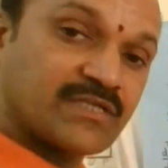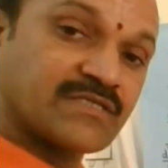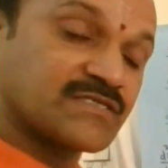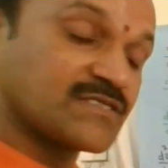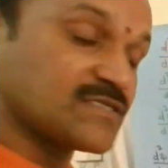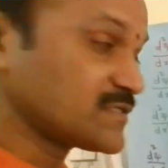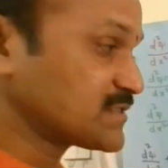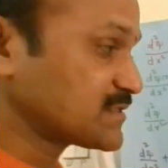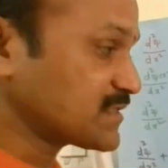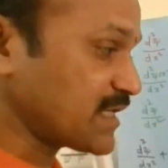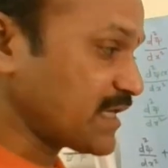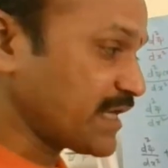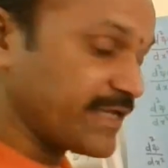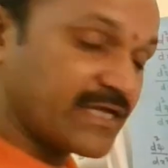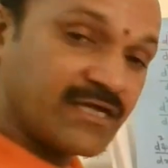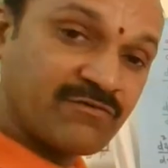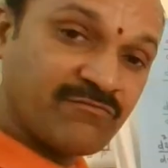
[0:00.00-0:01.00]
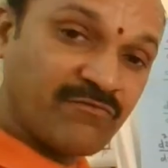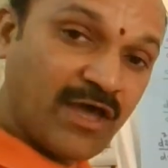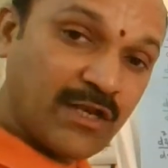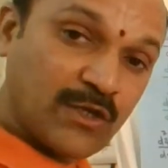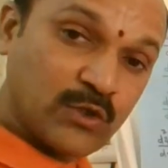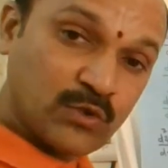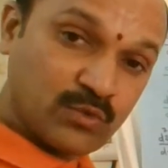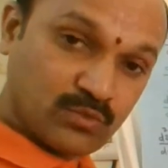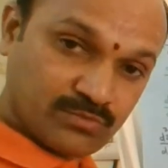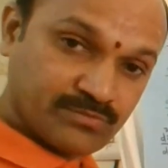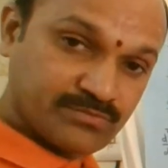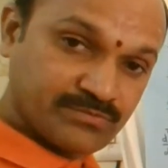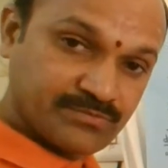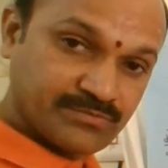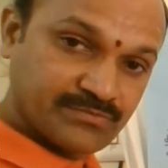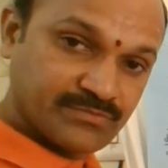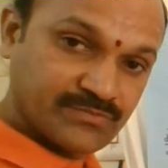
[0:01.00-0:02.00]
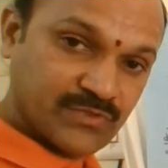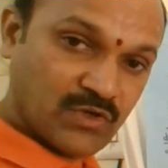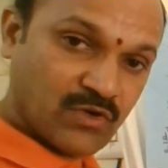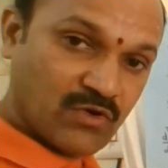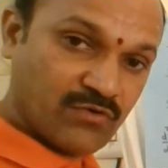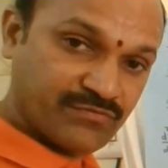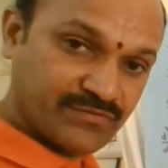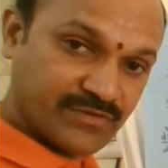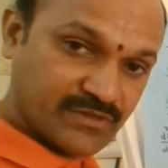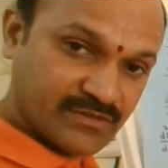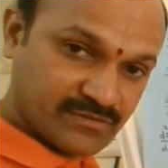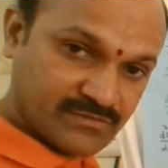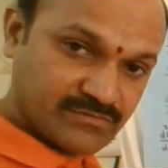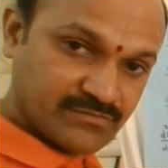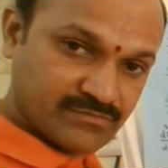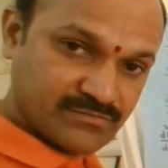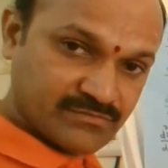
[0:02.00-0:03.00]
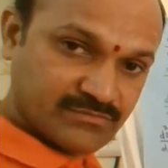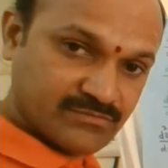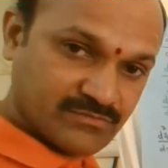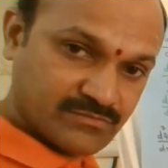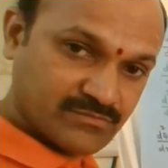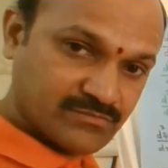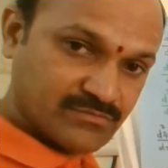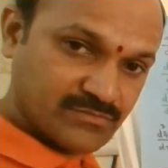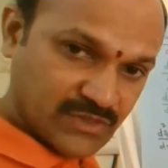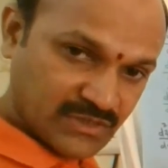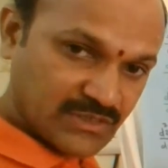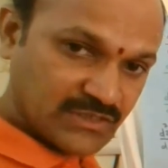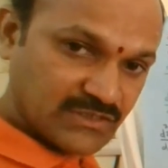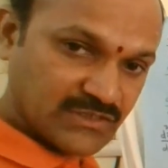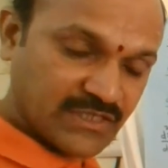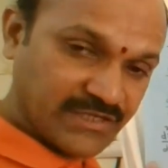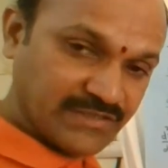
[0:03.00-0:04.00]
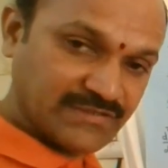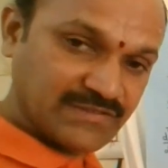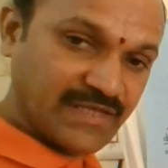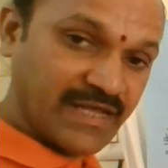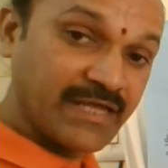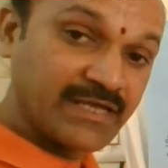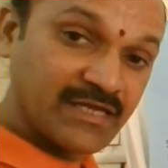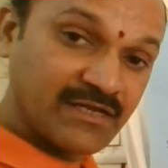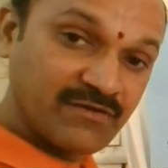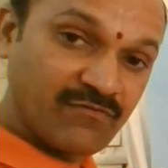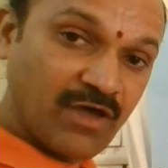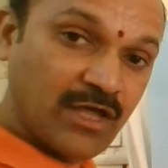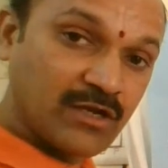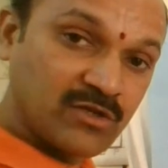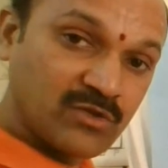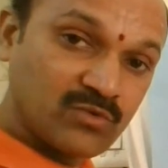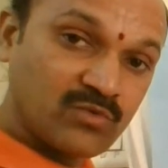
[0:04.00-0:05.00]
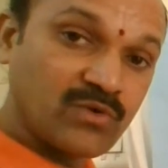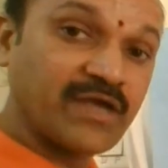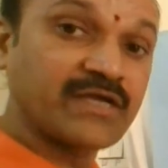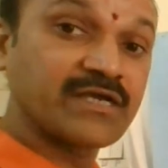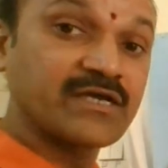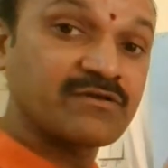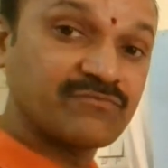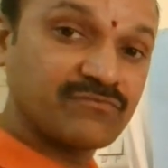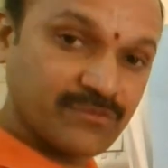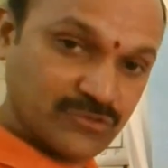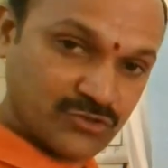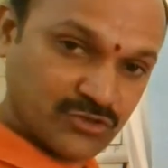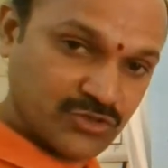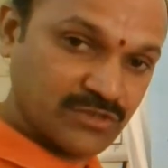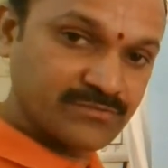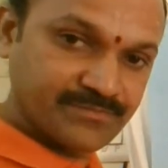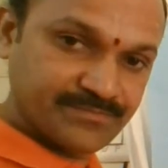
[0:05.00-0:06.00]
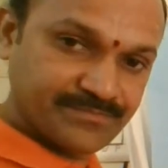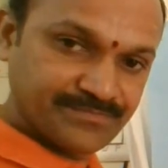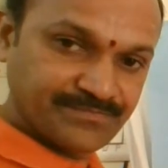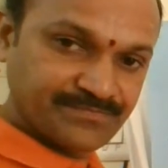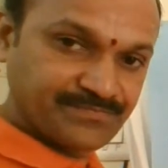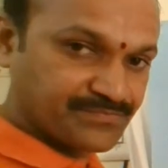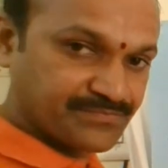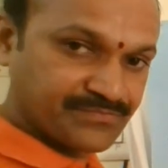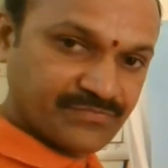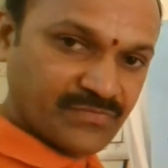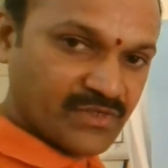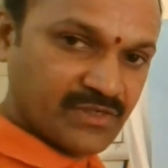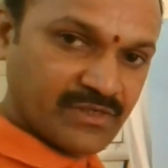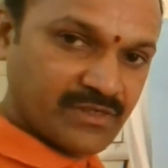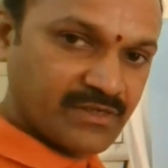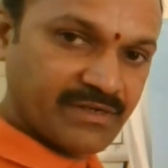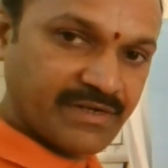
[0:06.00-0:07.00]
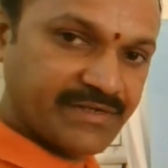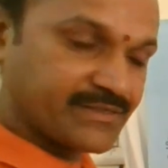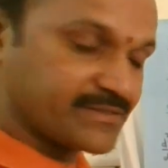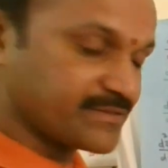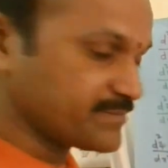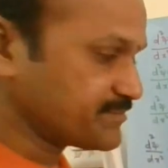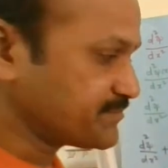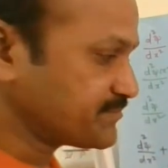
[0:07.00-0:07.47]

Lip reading: This is eigenvalue of that, in this case, eigenvalue, eigenfunction, right?